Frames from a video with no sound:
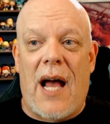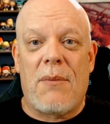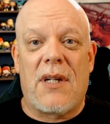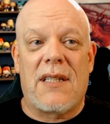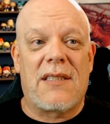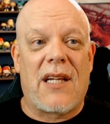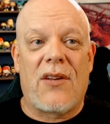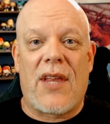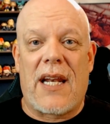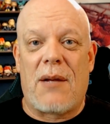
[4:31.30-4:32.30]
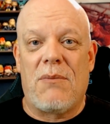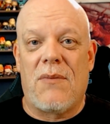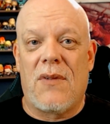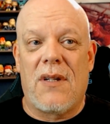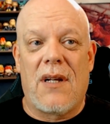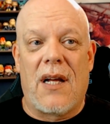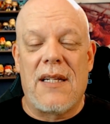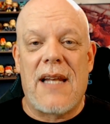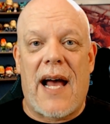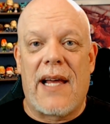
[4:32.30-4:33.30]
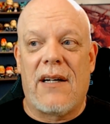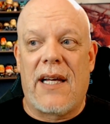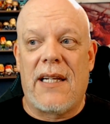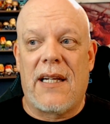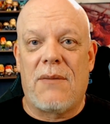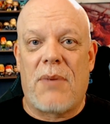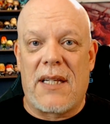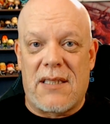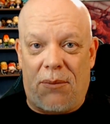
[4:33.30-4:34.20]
I'm going to sell that I'm annihilated by